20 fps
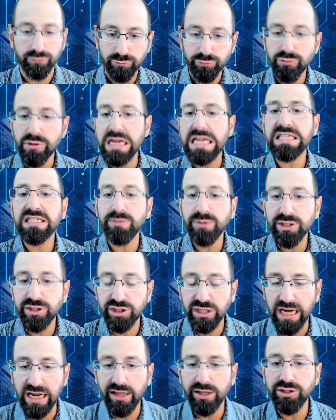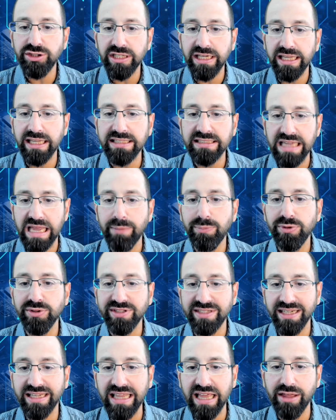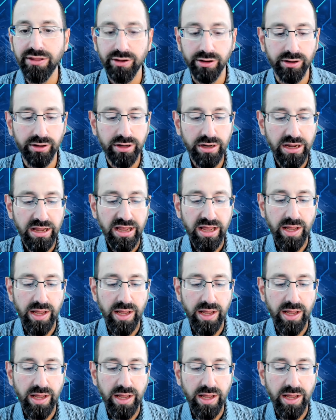reasonably challenging examples together.